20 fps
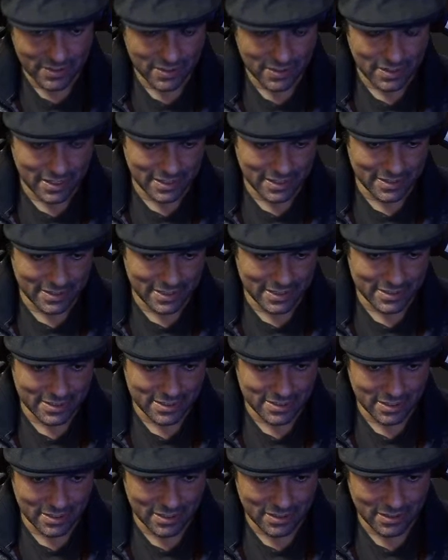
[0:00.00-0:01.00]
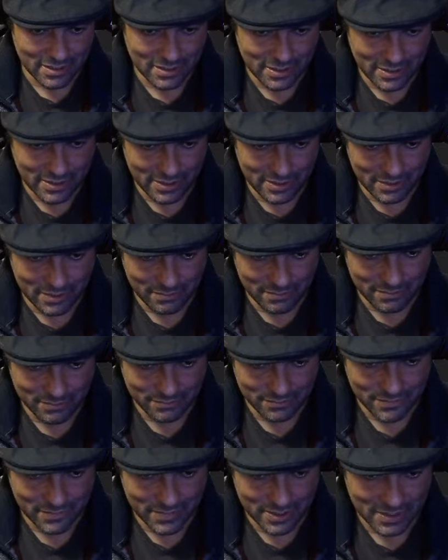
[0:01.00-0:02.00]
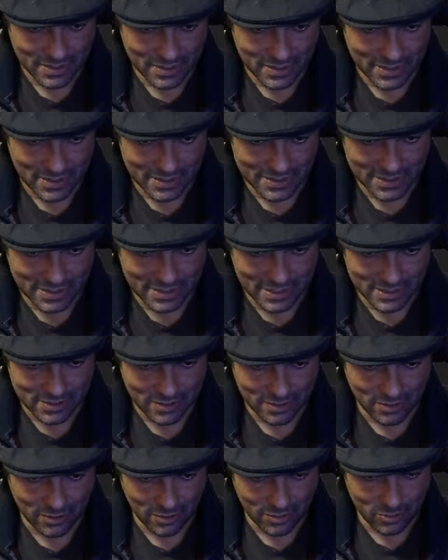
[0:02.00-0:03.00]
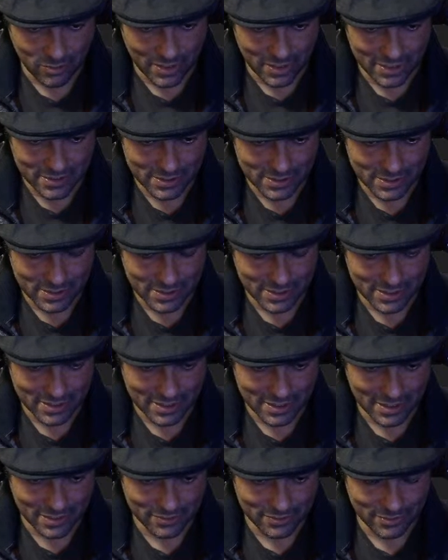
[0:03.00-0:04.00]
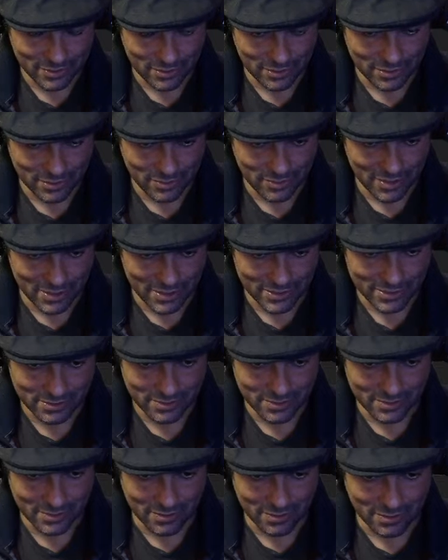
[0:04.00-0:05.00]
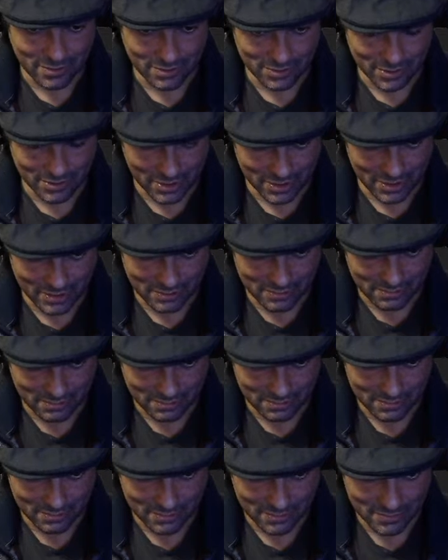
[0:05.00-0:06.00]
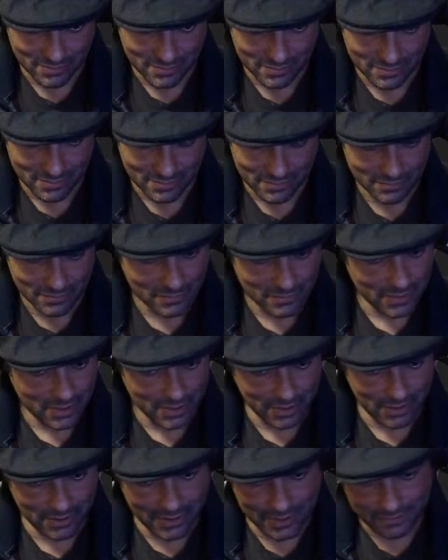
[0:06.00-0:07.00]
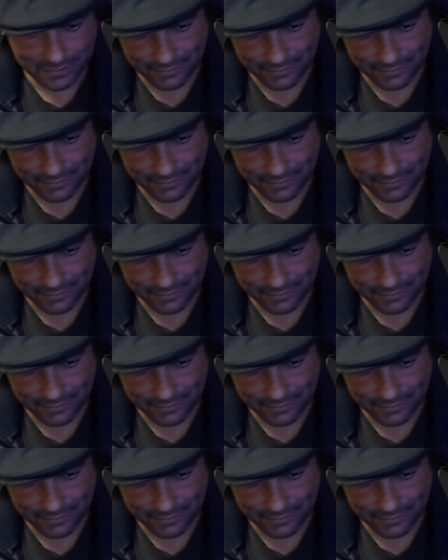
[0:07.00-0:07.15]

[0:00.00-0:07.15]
and that's enum. It says clockwise, counterclockwise, or none. Okay,